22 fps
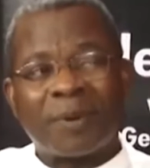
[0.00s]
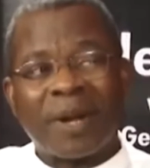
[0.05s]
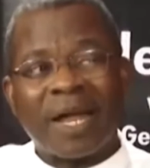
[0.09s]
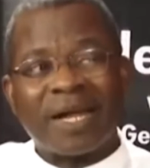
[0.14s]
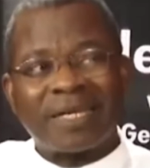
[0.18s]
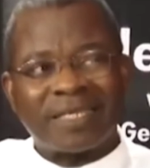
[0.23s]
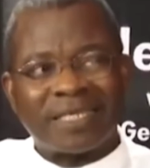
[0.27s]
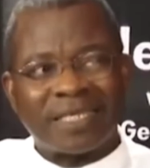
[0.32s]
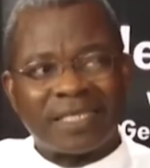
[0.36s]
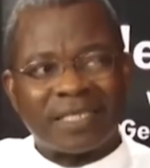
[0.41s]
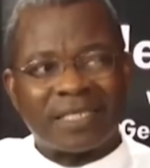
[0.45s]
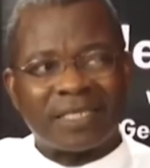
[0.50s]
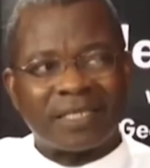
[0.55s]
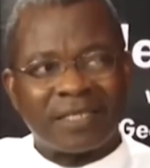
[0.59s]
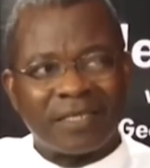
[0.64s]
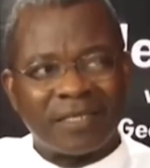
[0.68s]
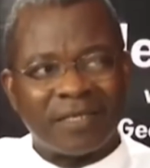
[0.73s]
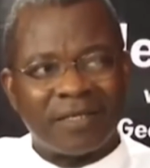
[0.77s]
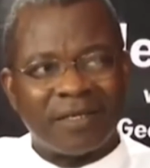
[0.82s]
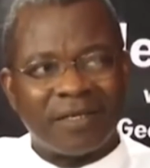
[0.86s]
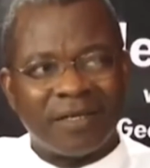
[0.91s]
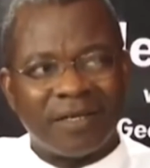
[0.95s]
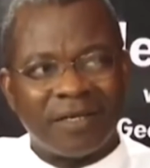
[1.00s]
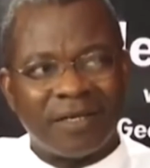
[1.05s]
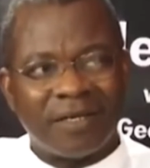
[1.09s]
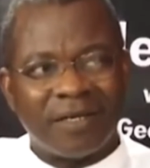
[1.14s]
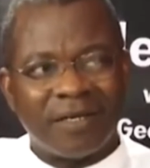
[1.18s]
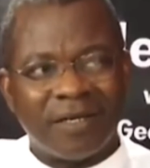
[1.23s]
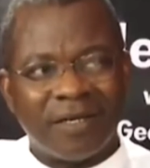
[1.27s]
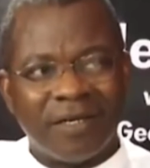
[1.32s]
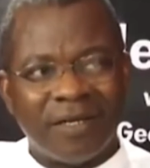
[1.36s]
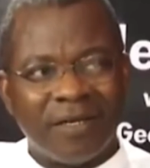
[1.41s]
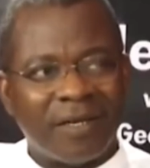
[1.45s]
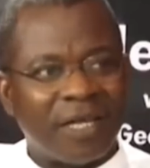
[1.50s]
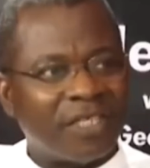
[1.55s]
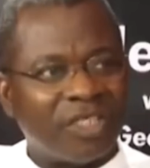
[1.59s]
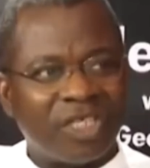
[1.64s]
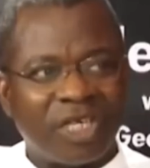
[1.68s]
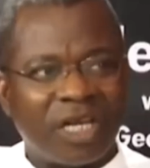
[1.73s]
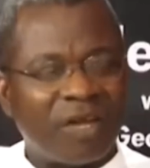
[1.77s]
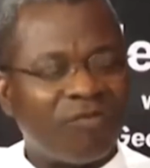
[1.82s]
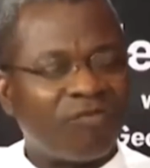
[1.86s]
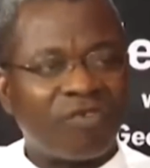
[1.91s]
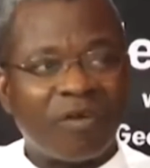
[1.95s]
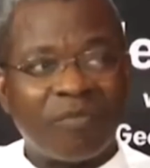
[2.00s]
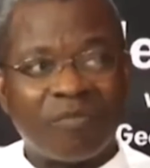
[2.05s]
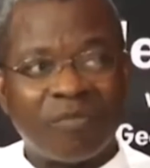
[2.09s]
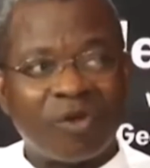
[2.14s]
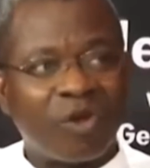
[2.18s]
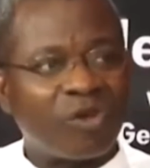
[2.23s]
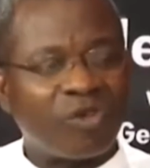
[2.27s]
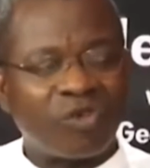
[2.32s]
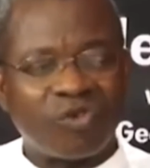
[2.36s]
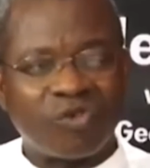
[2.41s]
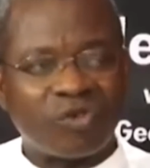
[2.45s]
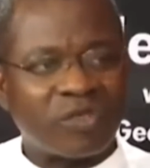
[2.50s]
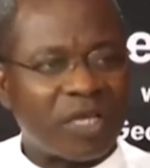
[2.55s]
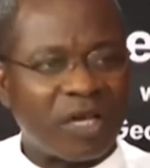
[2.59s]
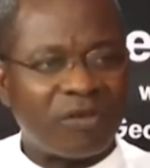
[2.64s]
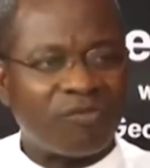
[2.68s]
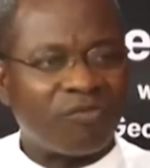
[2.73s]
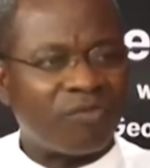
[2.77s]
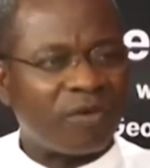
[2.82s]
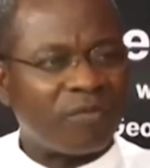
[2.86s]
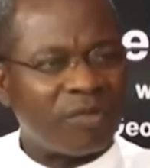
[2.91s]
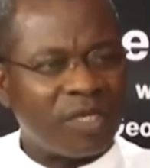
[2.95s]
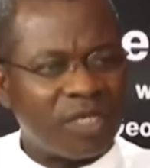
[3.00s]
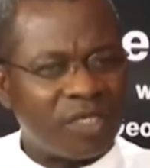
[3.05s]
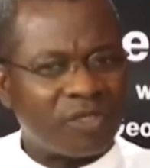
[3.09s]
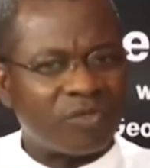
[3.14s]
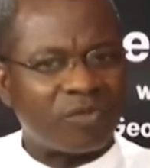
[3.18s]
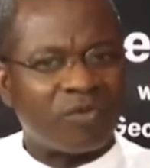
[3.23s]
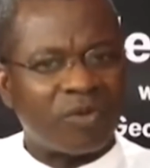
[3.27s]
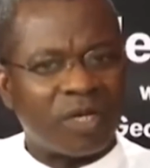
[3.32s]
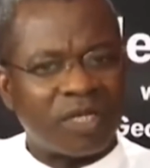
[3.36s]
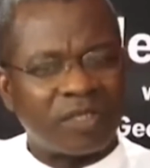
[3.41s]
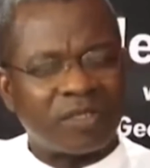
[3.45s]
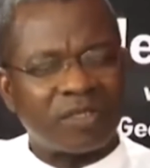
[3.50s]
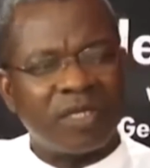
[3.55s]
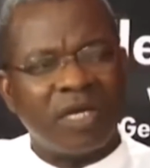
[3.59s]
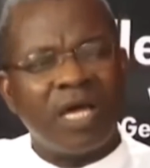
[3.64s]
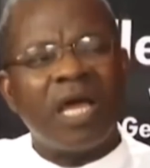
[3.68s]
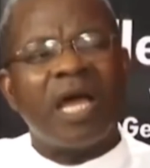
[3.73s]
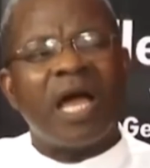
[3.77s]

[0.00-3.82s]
practice in Nigeria from north to south, from east to west,